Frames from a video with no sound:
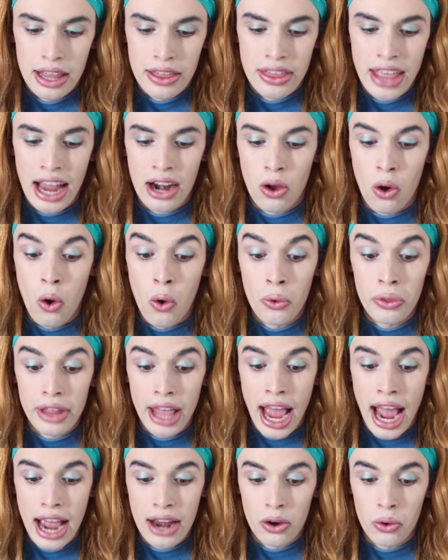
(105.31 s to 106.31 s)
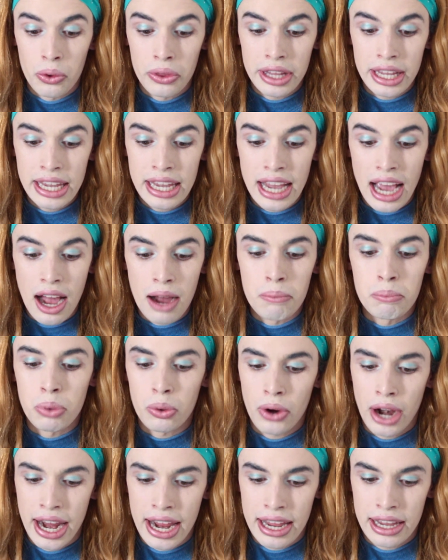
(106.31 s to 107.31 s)
that had only a
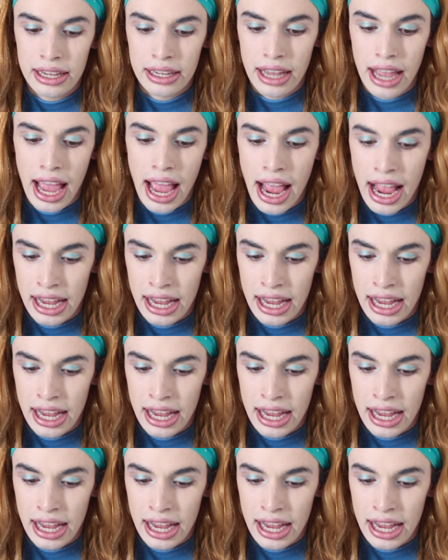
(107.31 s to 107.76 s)
brake